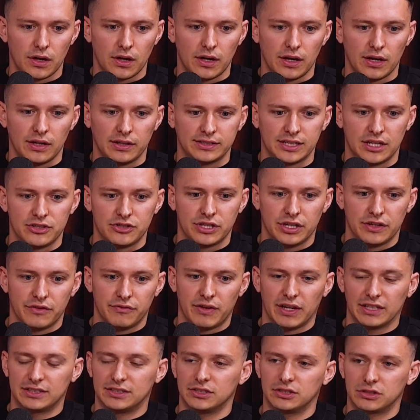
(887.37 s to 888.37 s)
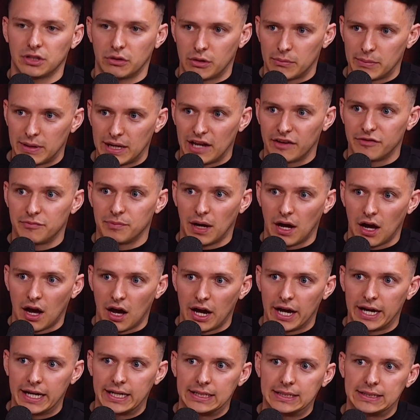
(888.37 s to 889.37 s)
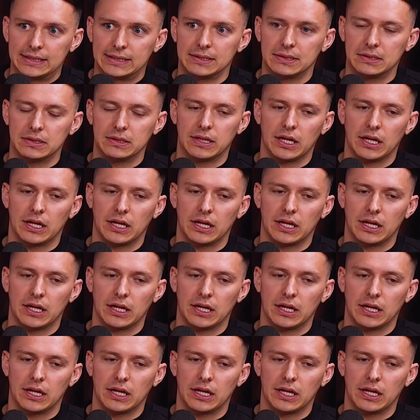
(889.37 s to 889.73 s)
essentially investors don't want to be left behind.